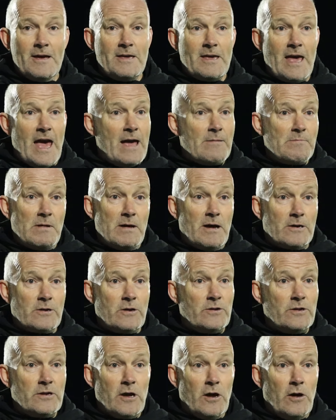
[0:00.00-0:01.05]
Yeah, I
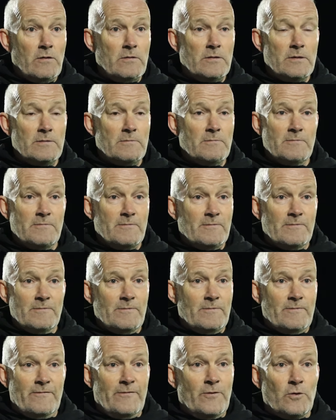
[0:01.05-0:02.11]
could have gone
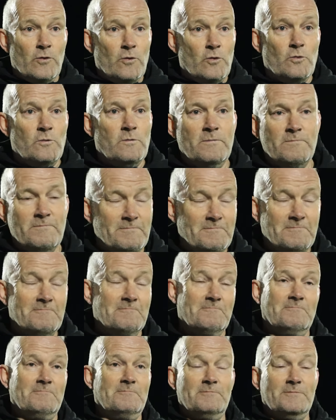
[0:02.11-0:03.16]
full
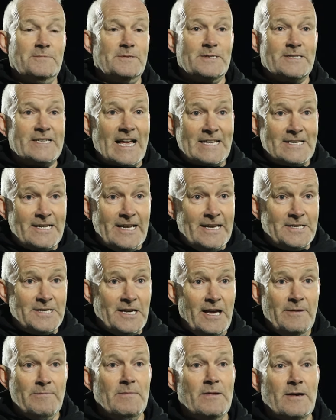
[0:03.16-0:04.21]
Saturday
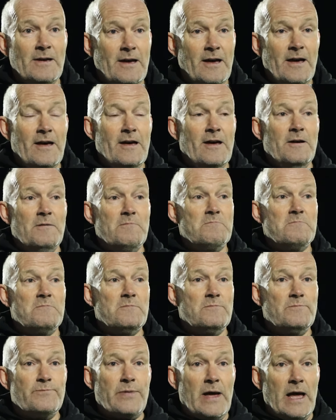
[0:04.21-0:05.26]
team. Yeah.
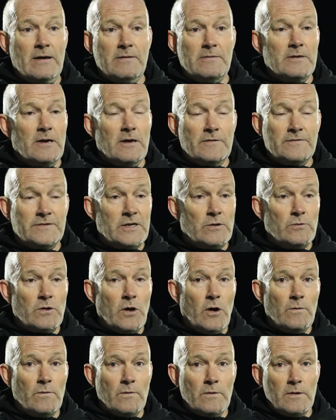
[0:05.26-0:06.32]
But I've still
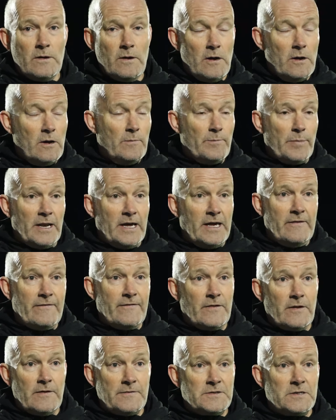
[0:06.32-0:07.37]
got
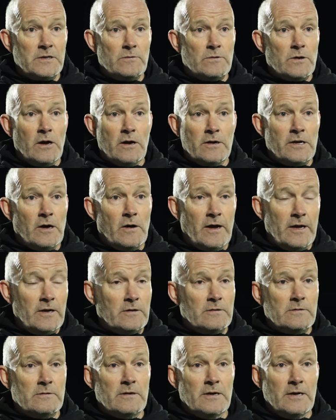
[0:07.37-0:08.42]
belief and I've still got an eye
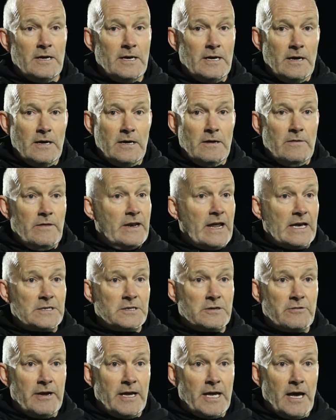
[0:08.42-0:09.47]
on the
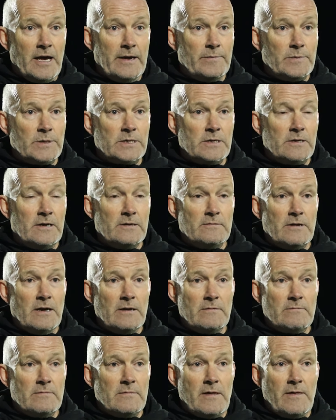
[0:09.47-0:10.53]
next three games.
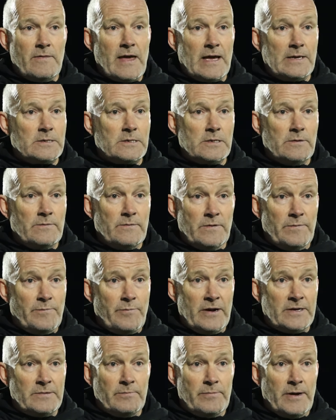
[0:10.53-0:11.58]
And that's the
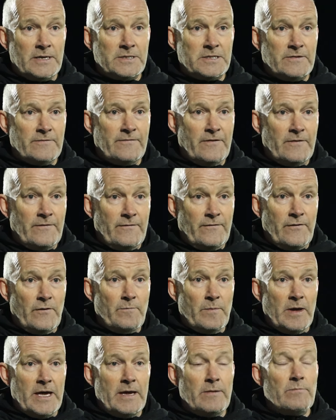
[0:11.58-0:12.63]
bread and butter for
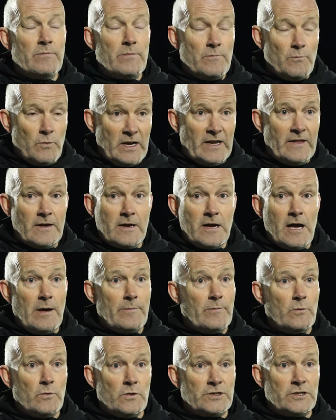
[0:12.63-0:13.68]
me. Winning the
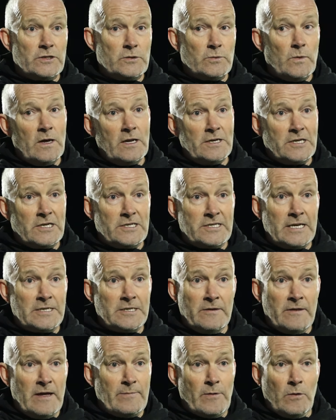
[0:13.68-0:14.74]
cup was as well, as I said
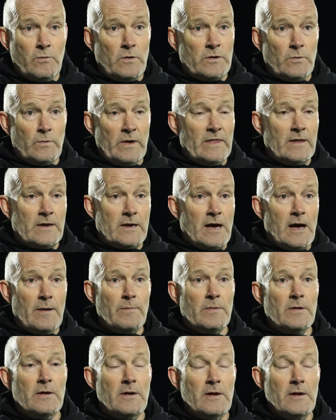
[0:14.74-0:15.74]
to them, I want to win the cup.